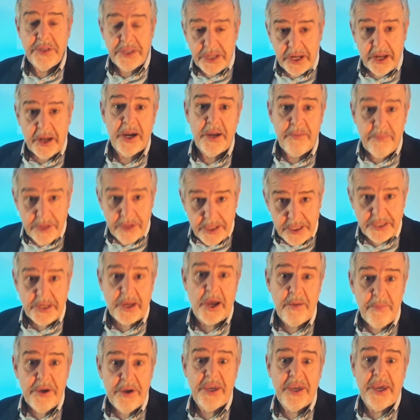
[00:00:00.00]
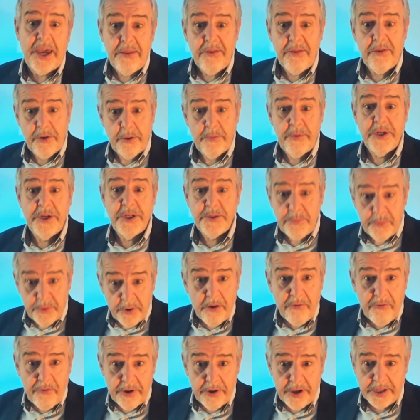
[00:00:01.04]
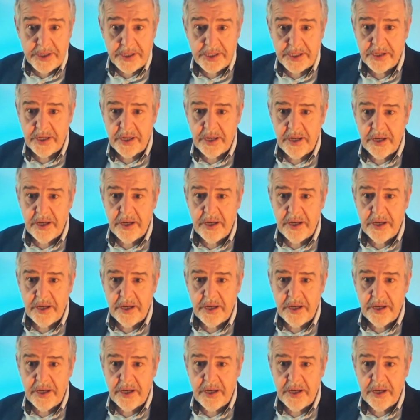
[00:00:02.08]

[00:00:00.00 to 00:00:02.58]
time and time again through his prophets.